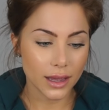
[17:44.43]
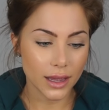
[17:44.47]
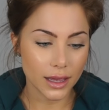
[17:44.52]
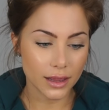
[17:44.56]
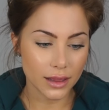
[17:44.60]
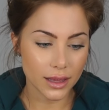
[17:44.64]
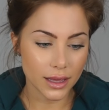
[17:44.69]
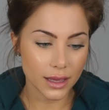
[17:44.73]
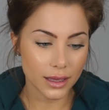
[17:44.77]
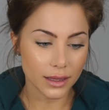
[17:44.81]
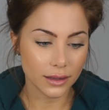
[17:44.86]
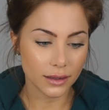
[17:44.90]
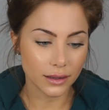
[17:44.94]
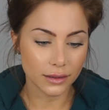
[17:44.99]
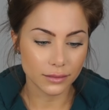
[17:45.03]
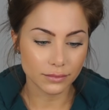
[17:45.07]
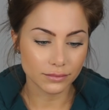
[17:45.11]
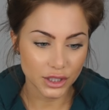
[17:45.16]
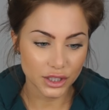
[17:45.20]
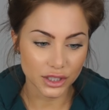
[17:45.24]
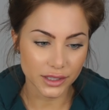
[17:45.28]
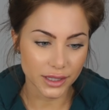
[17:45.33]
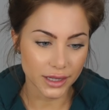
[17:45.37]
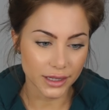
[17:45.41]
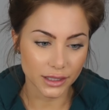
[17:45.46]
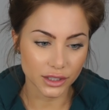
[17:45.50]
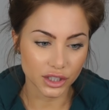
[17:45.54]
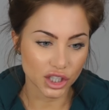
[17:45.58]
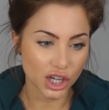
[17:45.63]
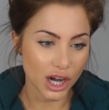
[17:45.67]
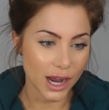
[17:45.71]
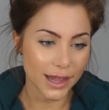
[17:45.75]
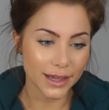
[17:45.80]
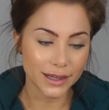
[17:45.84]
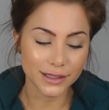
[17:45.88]
And then you just take a
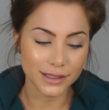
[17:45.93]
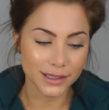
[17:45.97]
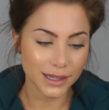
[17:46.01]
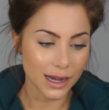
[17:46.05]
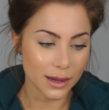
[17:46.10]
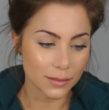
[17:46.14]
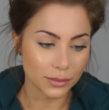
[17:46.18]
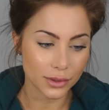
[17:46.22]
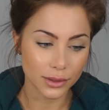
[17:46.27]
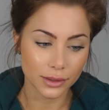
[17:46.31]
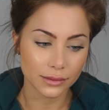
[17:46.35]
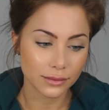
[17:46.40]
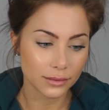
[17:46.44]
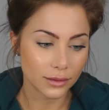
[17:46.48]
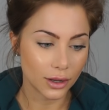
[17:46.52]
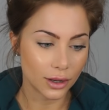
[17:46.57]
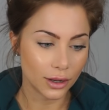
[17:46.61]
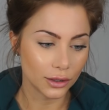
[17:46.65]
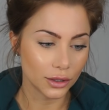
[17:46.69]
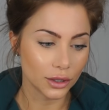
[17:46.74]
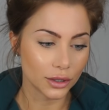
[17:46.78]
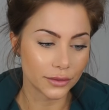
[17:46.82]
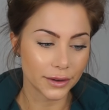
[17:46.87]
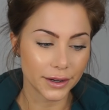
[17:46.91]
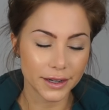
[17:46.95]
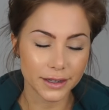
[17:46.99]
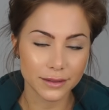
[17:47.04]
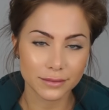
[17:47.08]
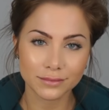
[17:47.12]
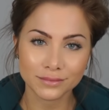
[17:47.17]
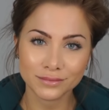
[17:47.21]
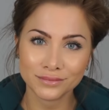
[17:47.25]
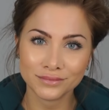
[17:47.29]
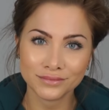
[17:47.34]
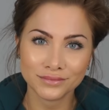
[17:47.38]
giant dump all over it.